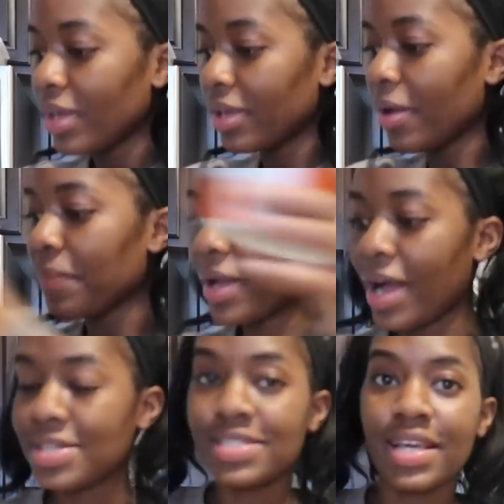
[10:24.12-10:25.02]
Yep, I
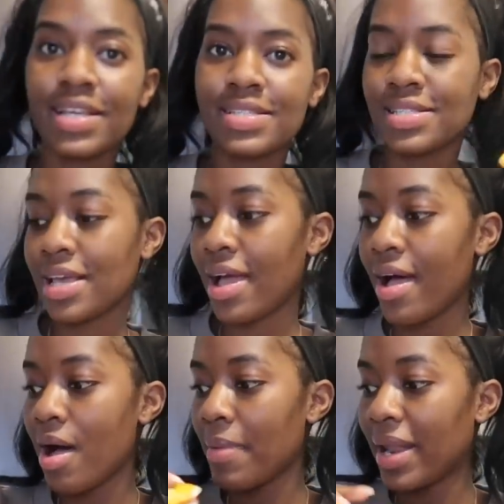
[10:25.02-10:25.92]
got six.
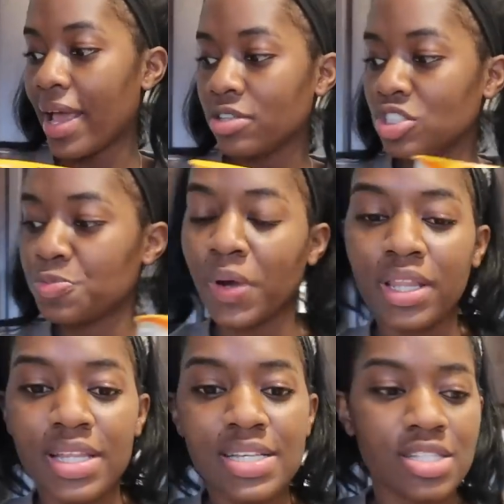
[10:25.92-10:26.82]
And I just
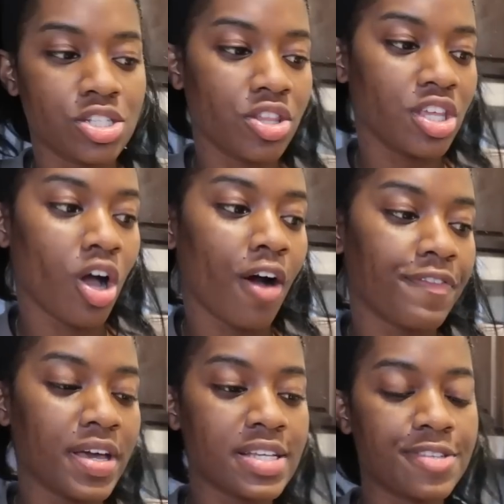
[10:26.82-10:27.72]
bring these to the
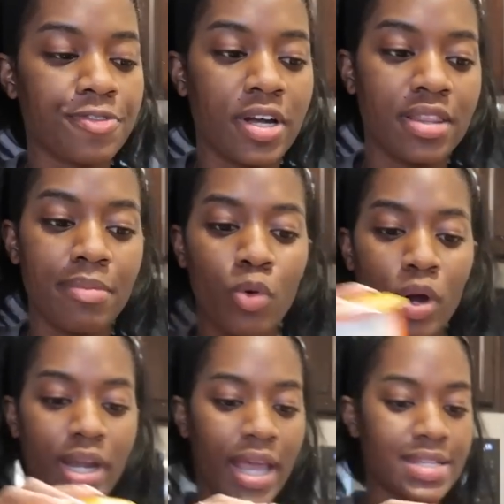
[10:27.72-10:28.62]
office for in the
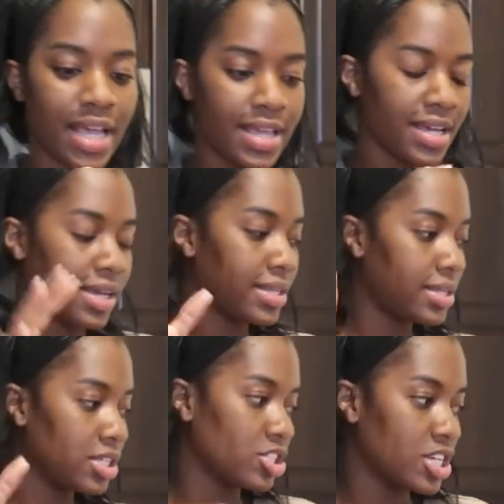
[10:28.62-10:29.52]
morning. Like,
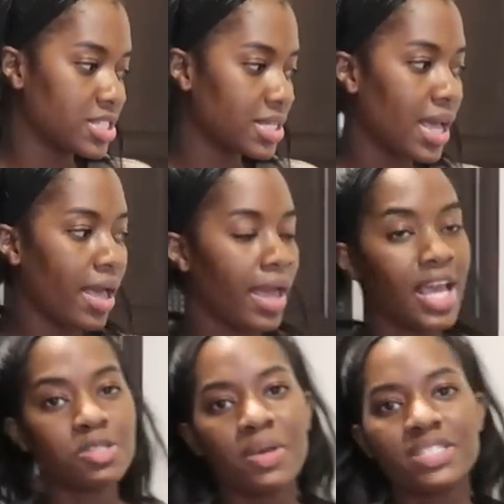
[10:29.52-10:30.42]
just,
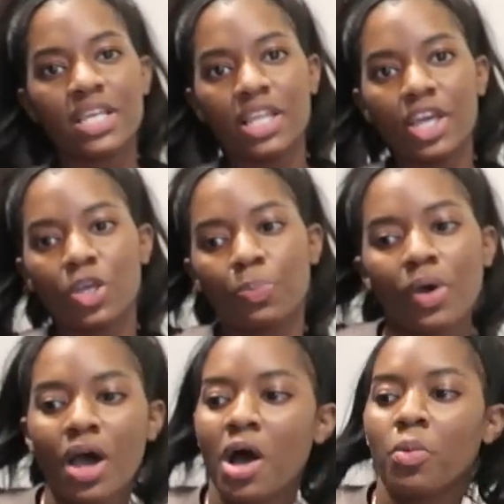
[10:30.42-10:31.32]
it's basically you
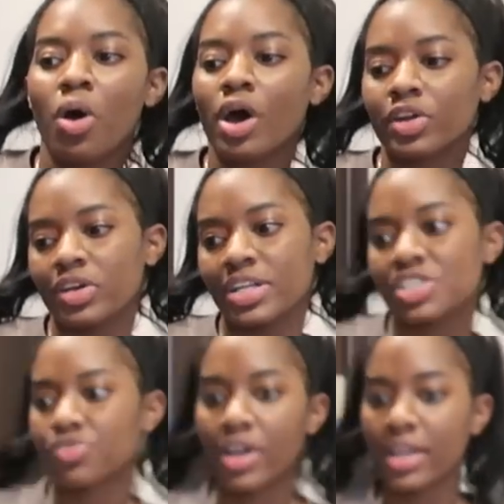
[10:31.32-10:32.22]
put hot water and
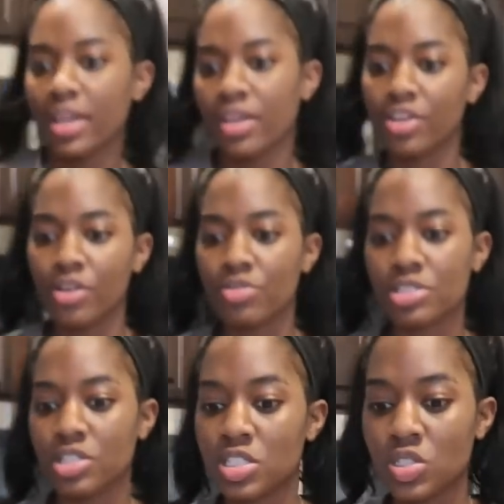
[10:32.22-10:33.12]
it's ready, you know?
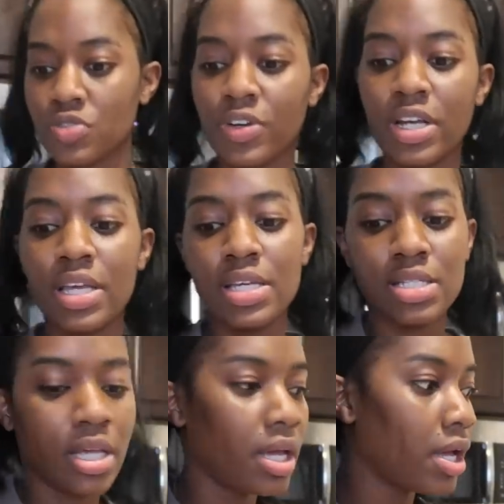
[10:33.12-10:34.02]
It's just very
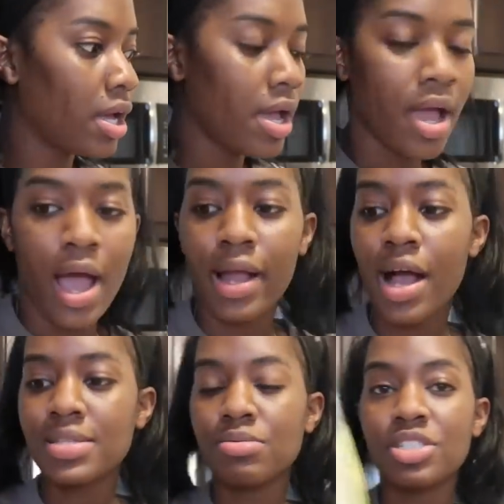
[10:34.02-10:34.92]
easy. I
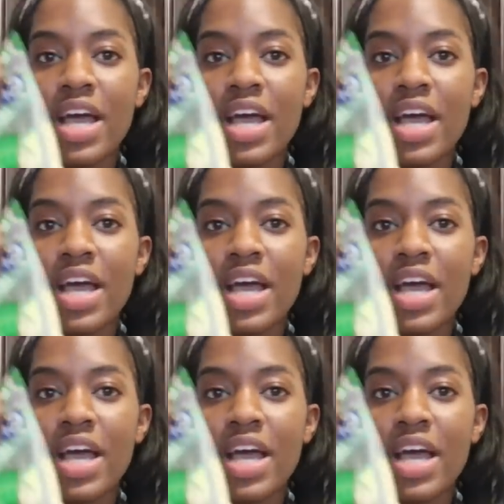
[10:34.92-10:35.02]
got some